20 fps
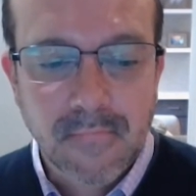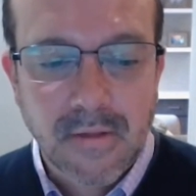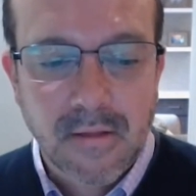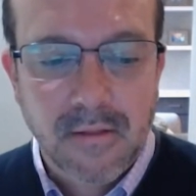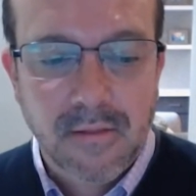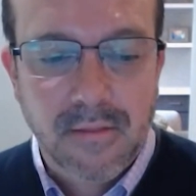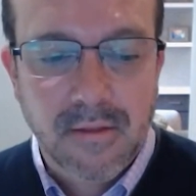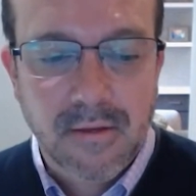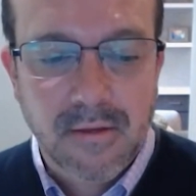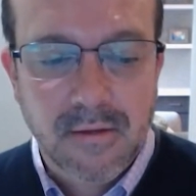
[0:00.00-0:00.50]

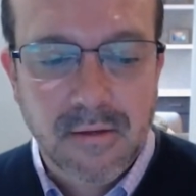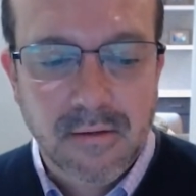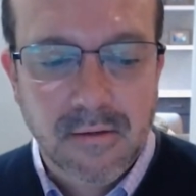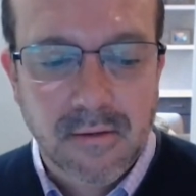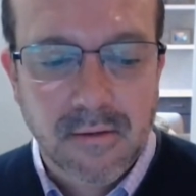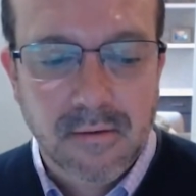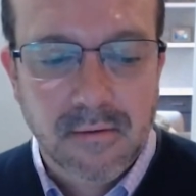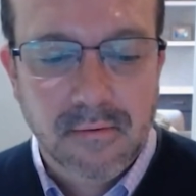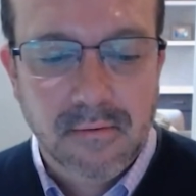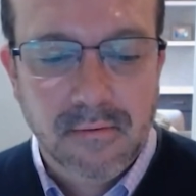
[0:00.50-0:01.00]

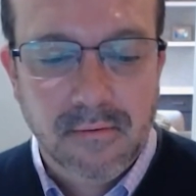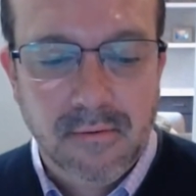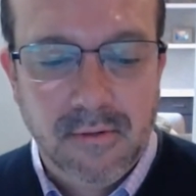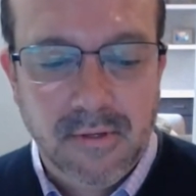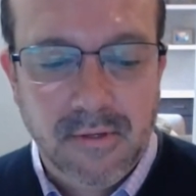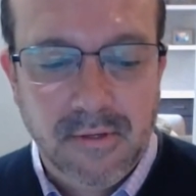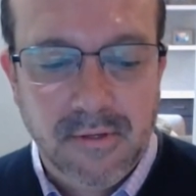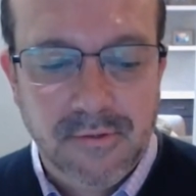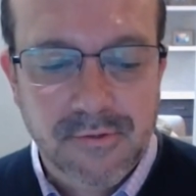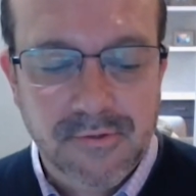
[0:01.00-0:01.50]

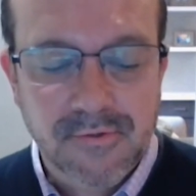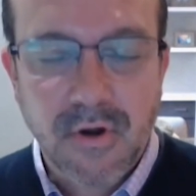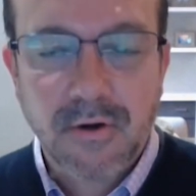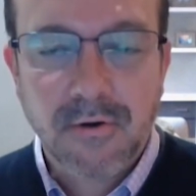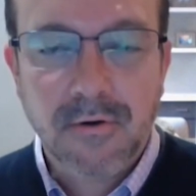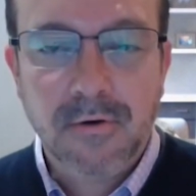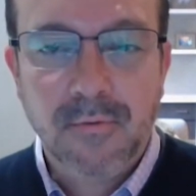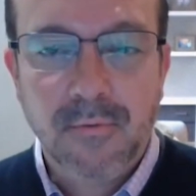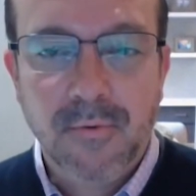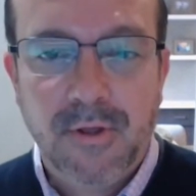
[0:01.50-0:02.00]
the
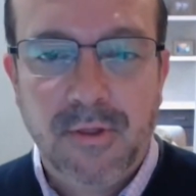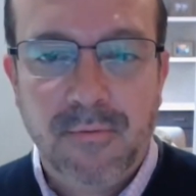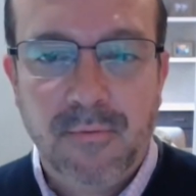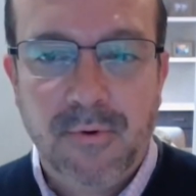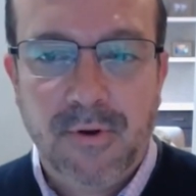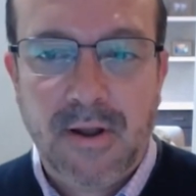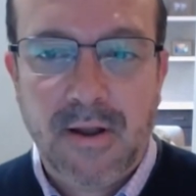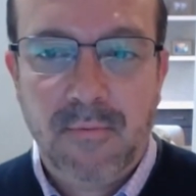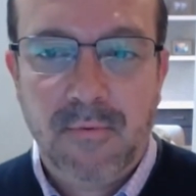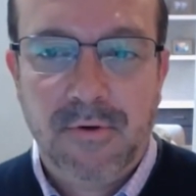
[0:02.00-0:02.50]
struggle with
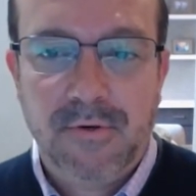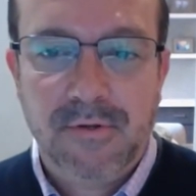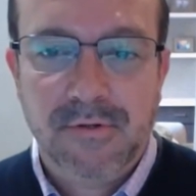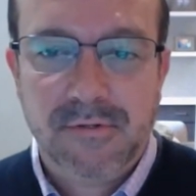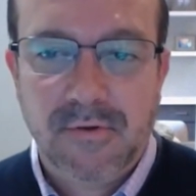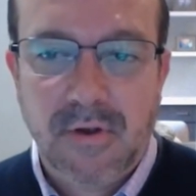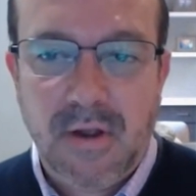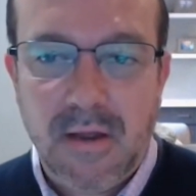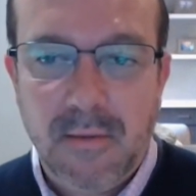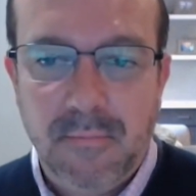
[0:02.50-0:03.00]
what I would
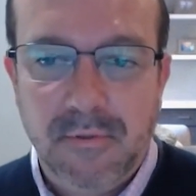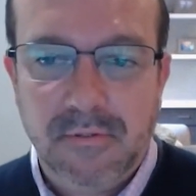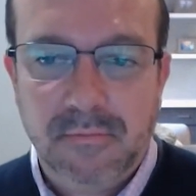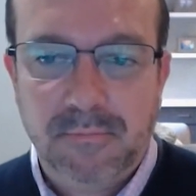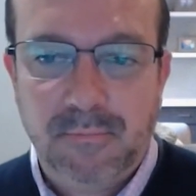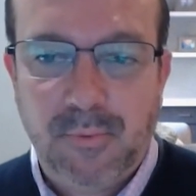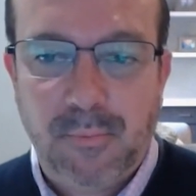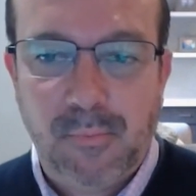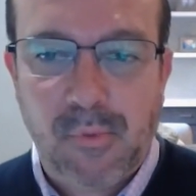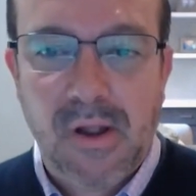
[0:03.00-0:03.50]
describe as
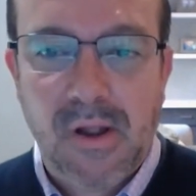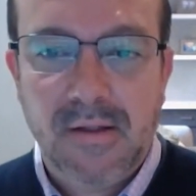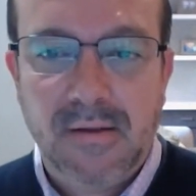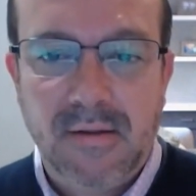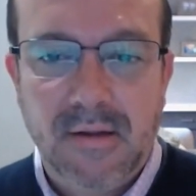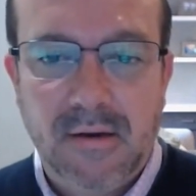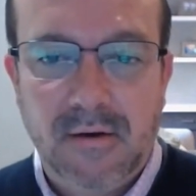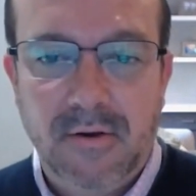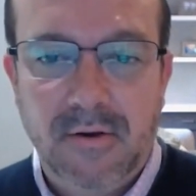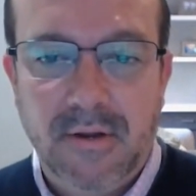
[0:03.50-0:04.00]

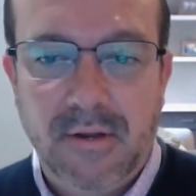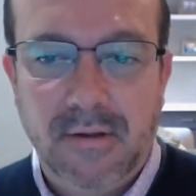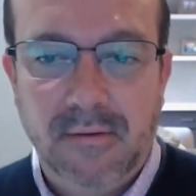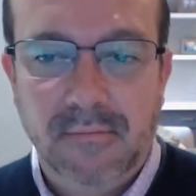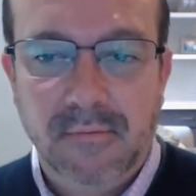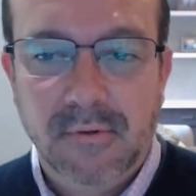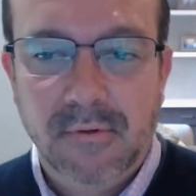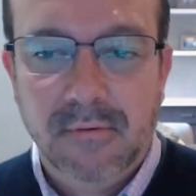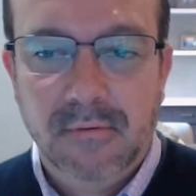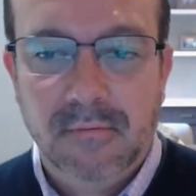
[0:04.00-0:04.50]
proprietary
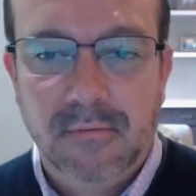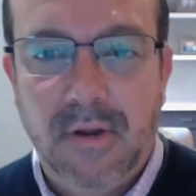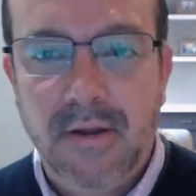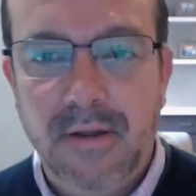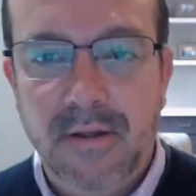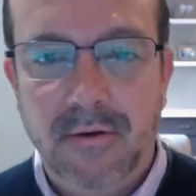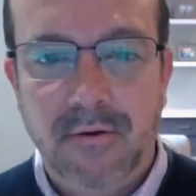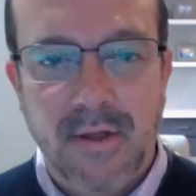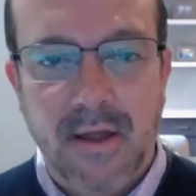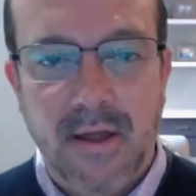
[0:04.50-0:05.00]

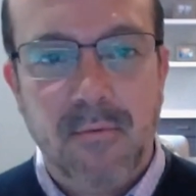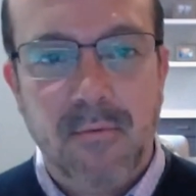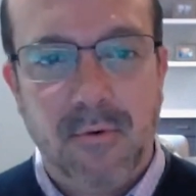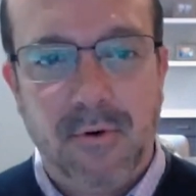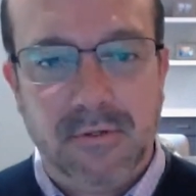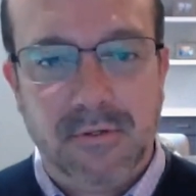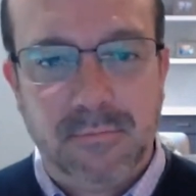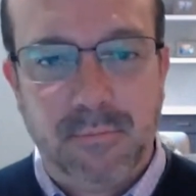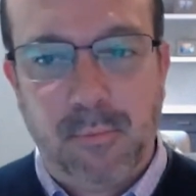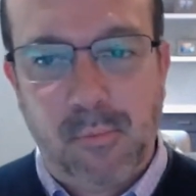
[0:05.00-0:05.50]
radio
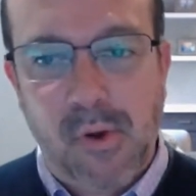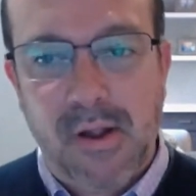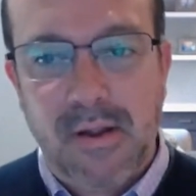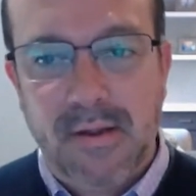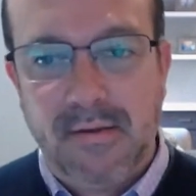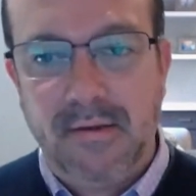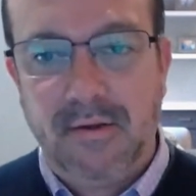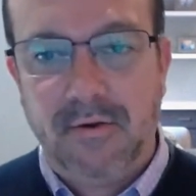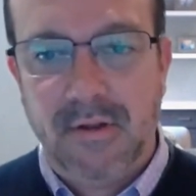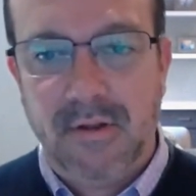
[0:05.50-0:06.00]
networks,
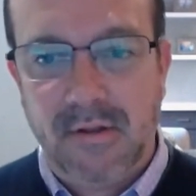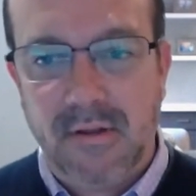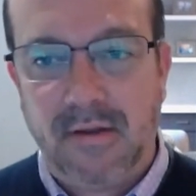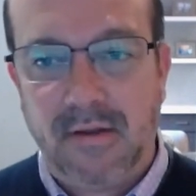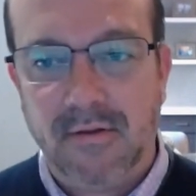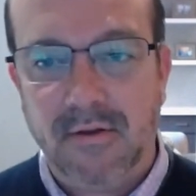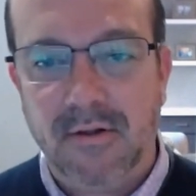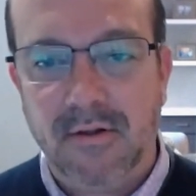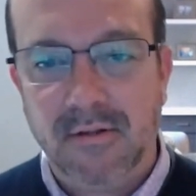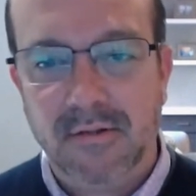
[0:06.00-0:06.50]
proprietary
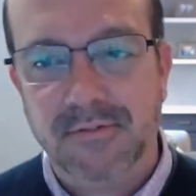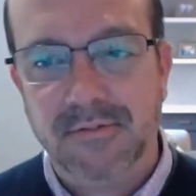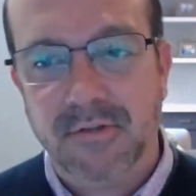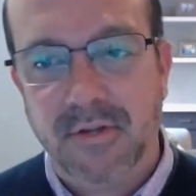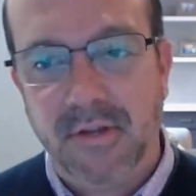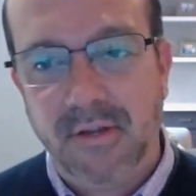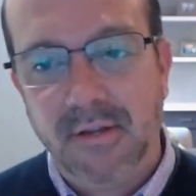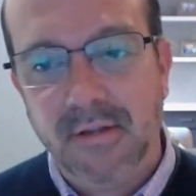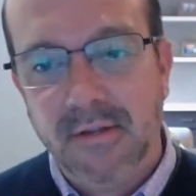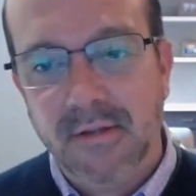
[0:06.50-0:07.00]

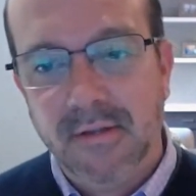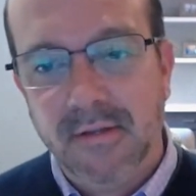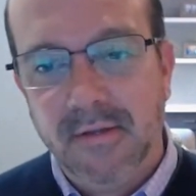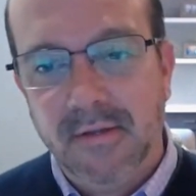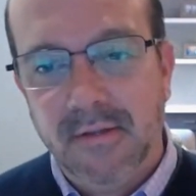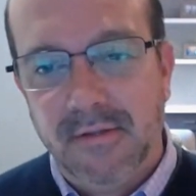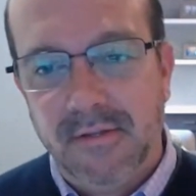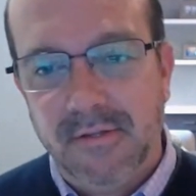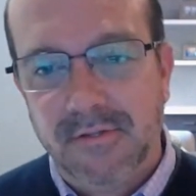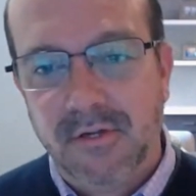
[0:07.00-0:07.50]
technology.
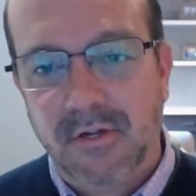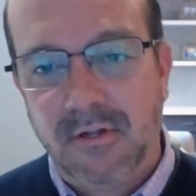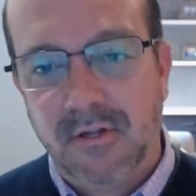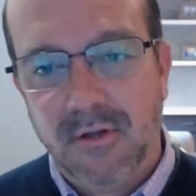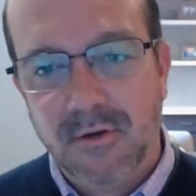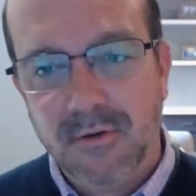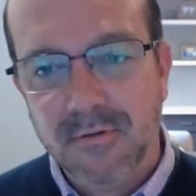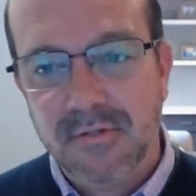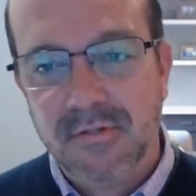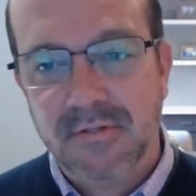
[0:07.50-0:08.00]
These
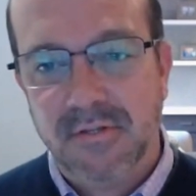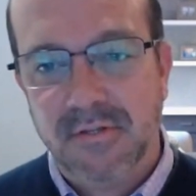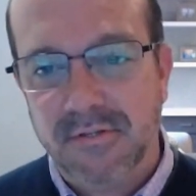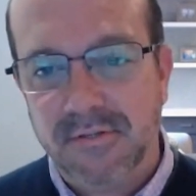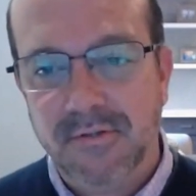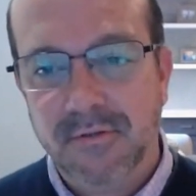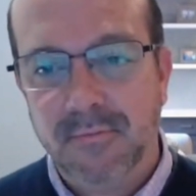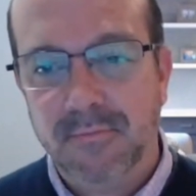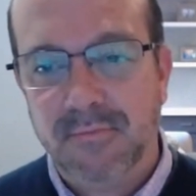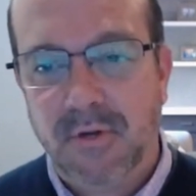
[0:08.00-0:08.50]
closed
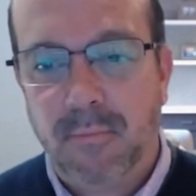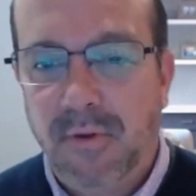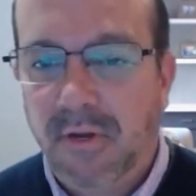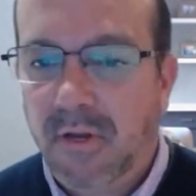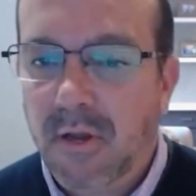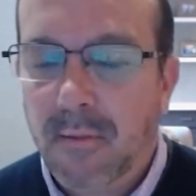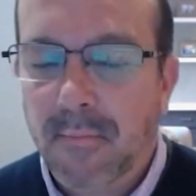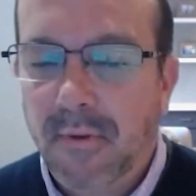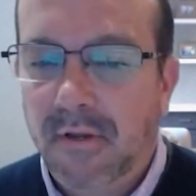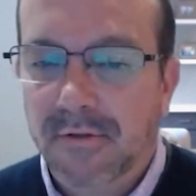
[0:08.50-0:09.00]
systems are
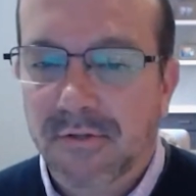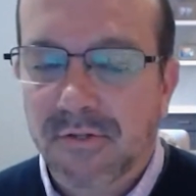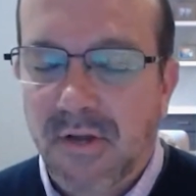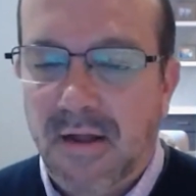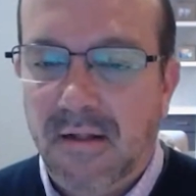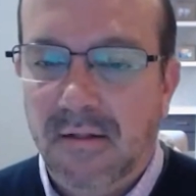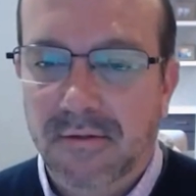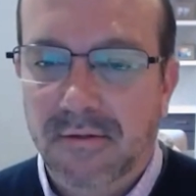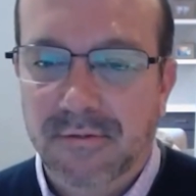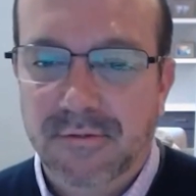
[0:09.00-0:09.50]
becoming a
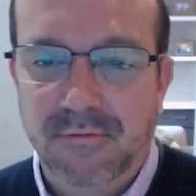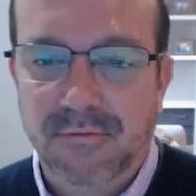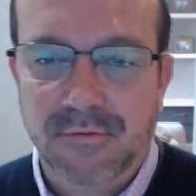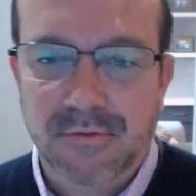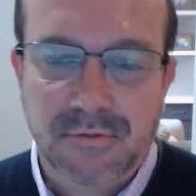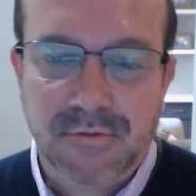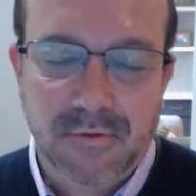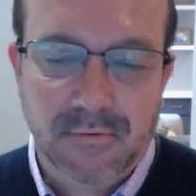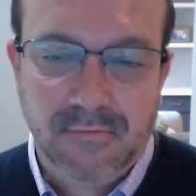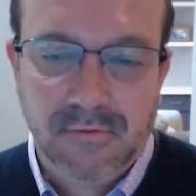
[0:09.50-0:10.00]
challenge
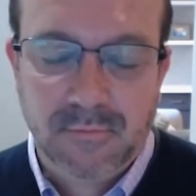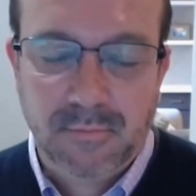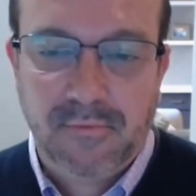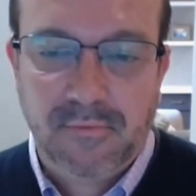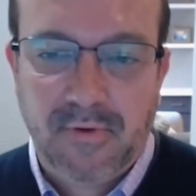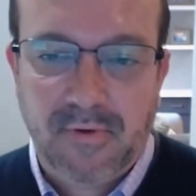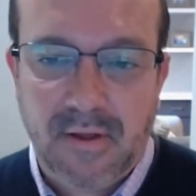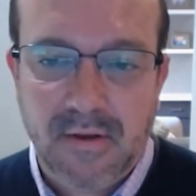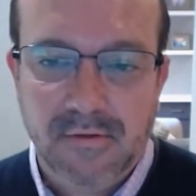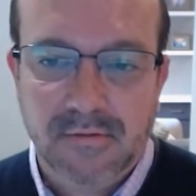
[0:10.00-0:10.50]
for service
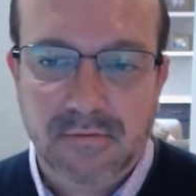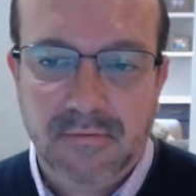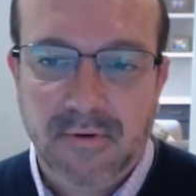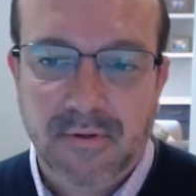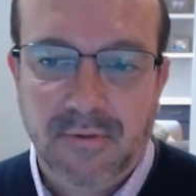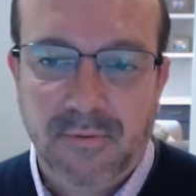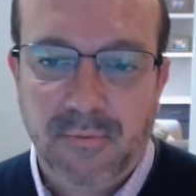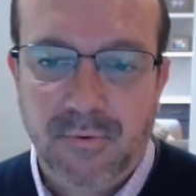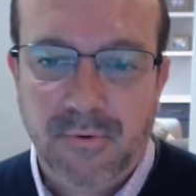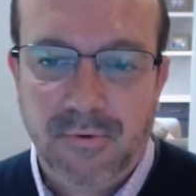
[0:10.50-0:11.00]
providers
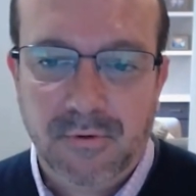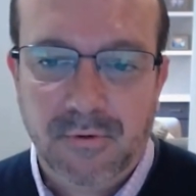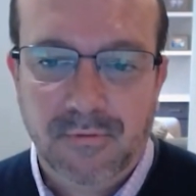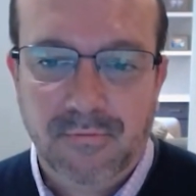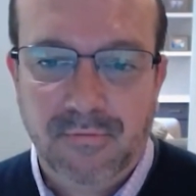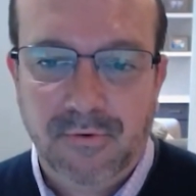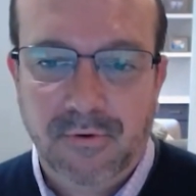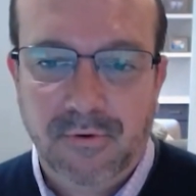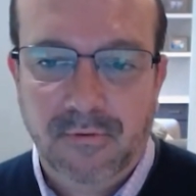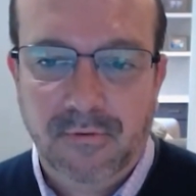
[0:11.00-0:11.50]
around the world
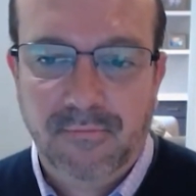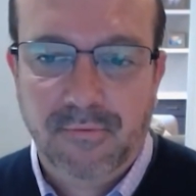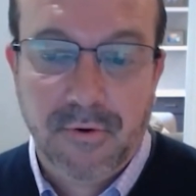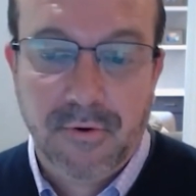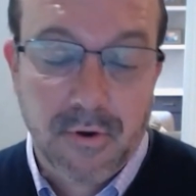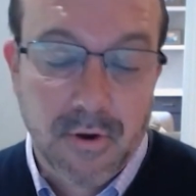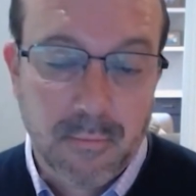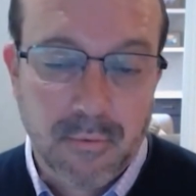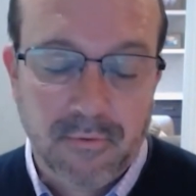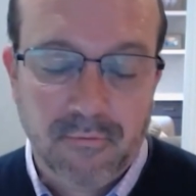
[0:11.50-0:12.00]
for
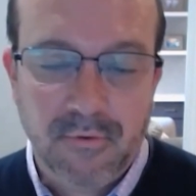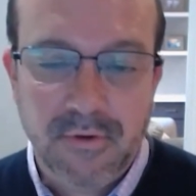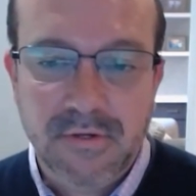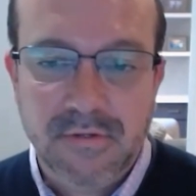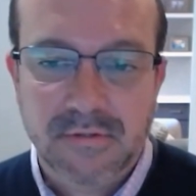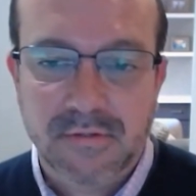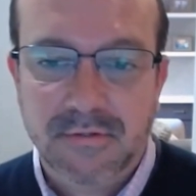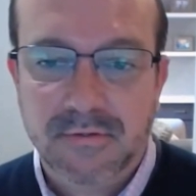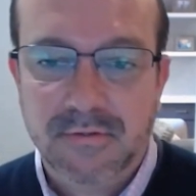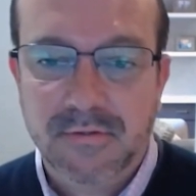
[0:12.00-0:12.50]
a number of
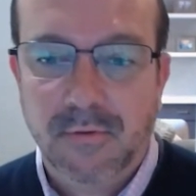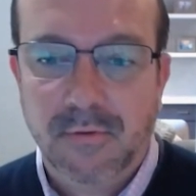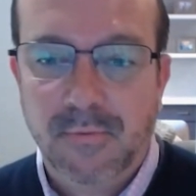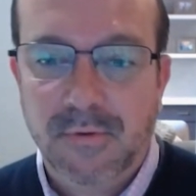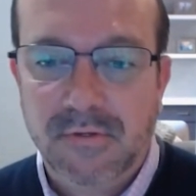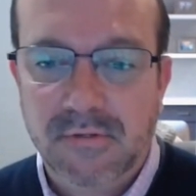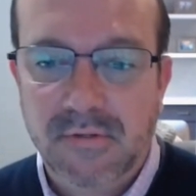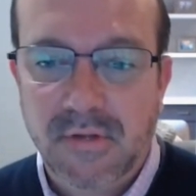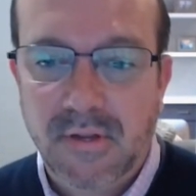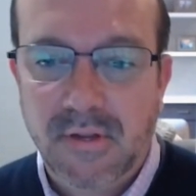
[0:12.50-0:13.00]
reasons. So
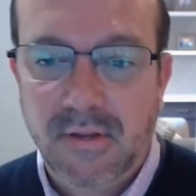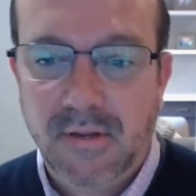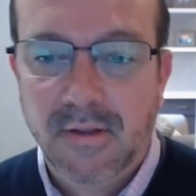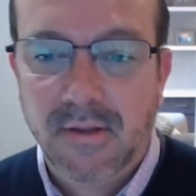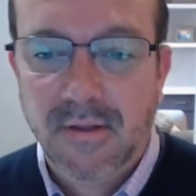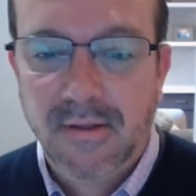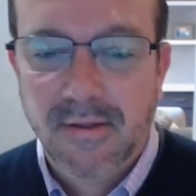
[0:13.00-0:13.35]
we see